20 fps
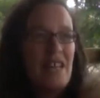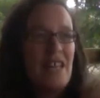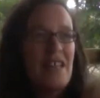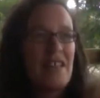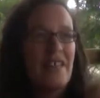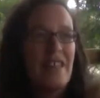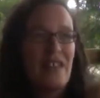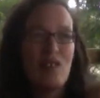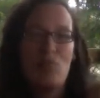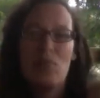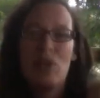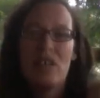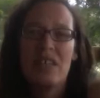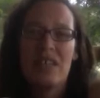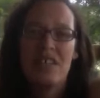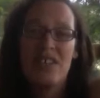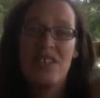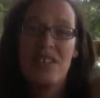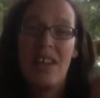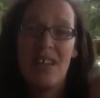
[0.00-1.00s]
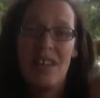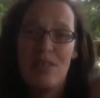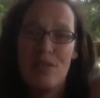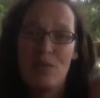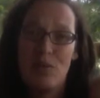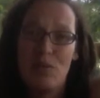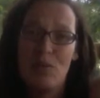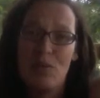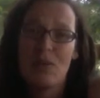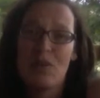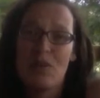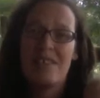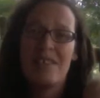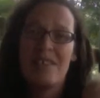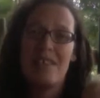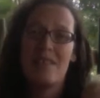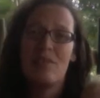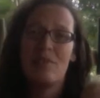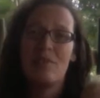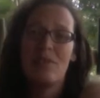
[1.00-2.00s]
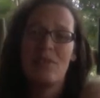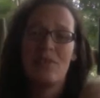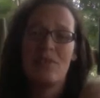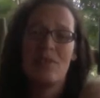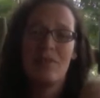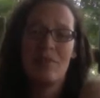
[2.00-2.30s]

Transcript: that are being the change we want to see in the world.